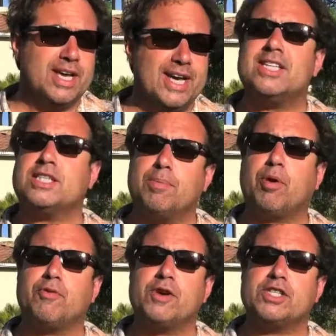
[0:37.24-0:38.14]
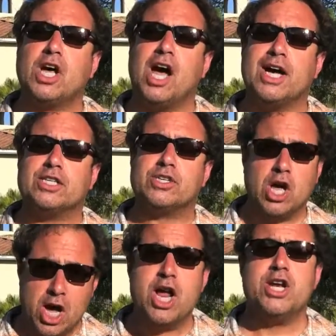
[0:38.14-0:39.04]
It's the perfect size.
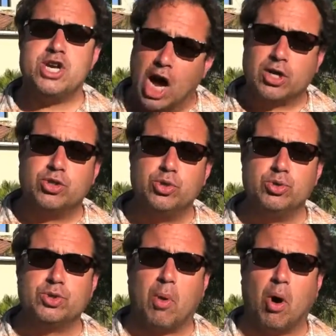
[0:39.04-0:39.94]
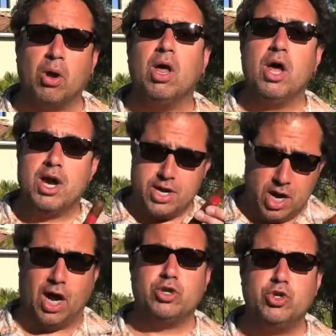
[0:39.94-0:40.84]
Not too small,
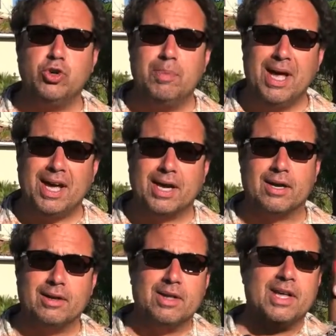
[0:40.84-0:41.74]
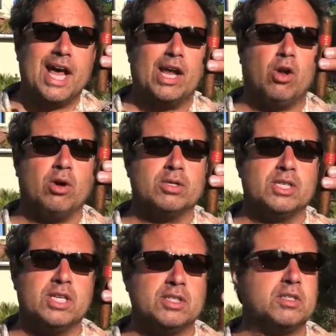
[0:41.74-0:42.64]
not too big. How long is
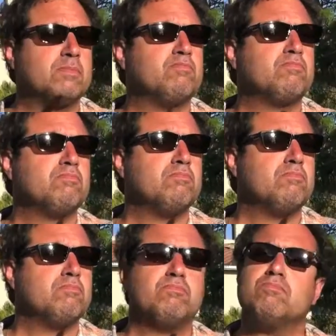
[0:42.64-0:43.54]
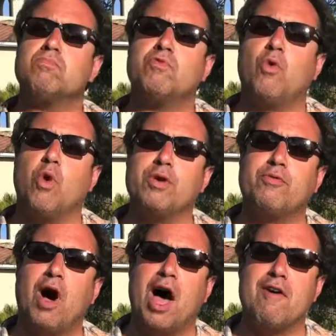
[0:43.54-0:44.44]
this?
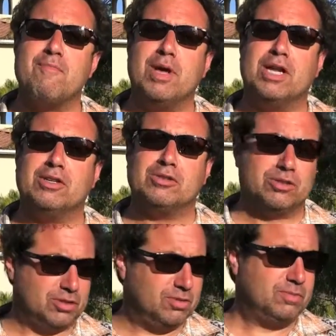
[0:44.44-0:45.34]
45 minutes.